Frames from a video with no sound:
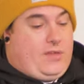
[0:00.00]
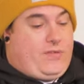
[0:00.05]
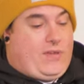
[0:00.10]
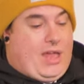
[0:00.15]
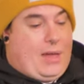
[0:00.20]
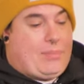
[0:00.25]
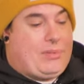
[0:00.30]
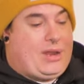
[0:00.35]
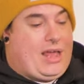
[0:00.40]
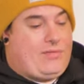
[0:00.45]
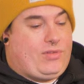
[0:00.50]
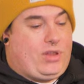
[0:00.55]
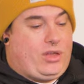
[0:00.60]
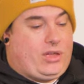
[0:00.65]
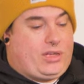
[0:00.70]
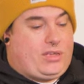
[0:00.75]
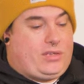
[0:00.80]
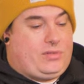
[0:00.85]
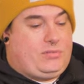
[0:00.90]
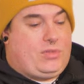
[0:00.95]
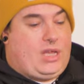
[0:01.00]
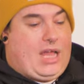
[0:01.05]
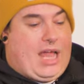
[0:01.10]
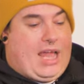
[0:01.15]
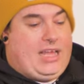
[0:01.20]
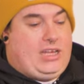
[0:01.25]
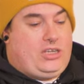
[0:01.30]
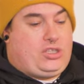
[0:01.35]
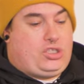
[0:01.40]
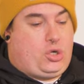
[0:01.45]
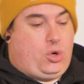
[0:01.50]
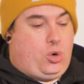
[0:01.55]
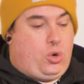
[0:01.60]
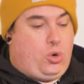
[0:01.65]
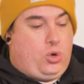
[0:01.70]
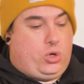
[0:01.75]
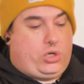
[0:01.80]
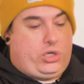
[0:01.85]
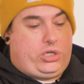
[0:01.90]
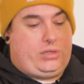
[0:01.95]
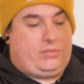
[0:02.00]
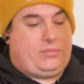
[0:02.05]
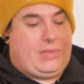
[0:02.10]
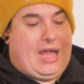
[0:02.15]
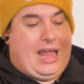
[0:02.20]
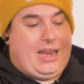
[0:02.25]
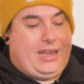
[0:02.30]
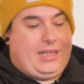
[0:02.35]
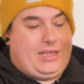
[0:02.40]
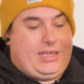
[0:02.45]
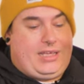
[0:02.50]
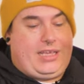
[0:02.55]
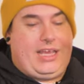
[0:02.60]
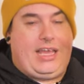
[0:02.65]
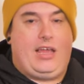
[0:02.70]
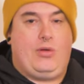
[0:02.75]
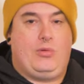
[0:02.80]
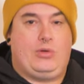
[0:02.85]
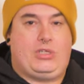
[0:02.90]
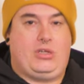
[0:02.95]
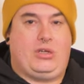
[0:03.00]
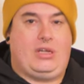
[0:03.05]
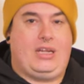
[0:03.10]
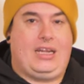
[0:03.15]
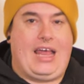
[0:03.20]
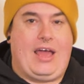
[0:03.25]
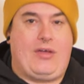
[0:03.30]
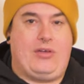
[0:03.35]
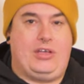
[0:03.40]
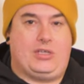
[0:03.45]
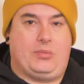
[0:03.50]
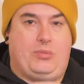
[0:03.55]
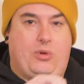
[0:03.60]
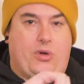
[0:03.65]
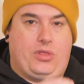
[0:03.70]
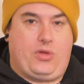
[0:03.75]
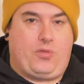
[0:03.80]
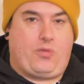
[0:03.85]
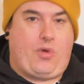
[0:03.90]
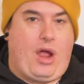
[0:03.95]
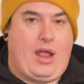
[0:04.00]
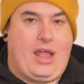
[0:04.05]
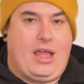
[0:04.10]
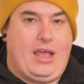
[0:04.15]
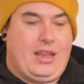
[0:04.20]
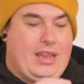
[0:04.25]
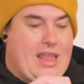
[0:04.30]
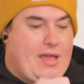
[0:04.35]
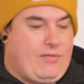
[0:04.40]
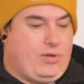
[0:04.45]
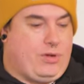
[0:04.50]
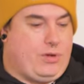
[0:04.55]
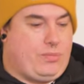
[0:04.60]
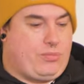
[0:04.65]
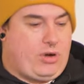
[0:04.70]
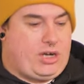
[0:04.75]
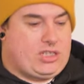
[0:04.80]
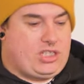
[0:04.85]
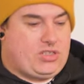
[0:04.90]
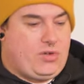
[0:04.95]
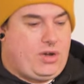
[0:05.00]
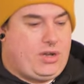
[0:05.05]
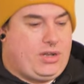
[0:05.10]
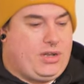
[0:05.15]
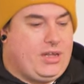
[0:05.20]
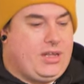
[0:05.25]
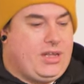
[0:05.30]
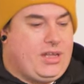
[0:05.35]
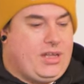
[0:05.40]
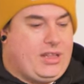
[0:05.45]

If you happen to have like a torque Allen key, which will allow you to put the right level of pressure on,